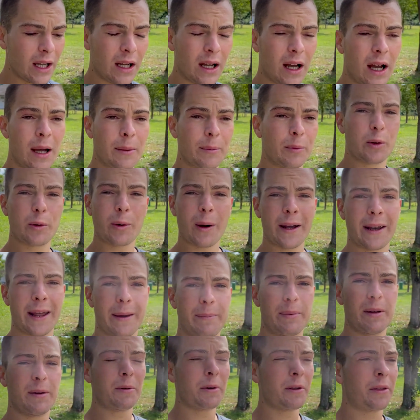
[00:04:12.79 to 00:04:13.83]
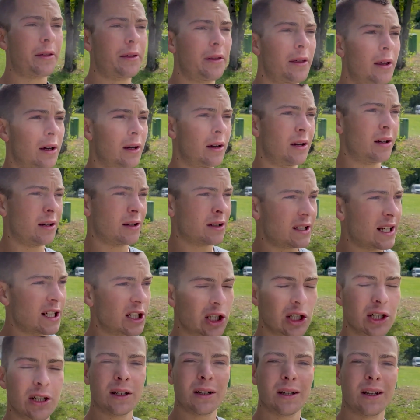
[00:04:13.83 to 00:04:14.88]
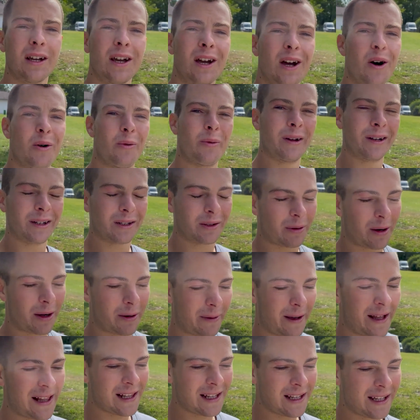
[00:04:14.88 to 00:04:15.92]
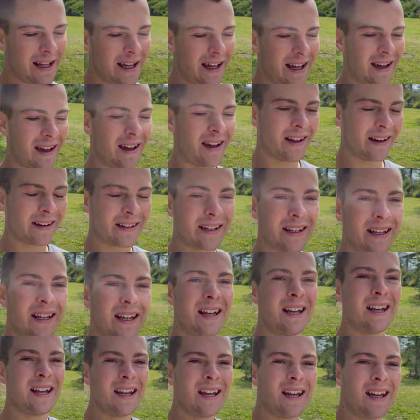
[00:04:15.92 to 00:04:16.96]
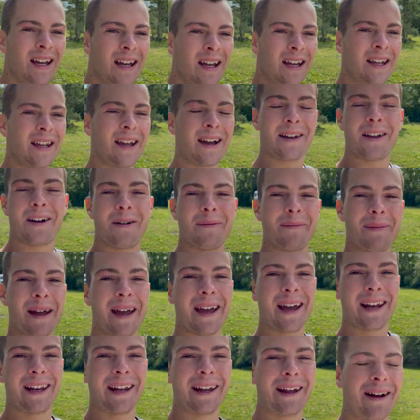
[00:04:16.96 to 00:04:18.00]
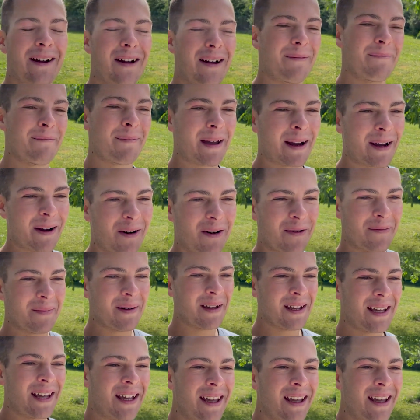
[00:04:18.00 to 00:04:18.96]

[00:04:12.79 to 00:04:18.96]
I'm quite happy with the session, went quite well, and yeah, now I'm heading back home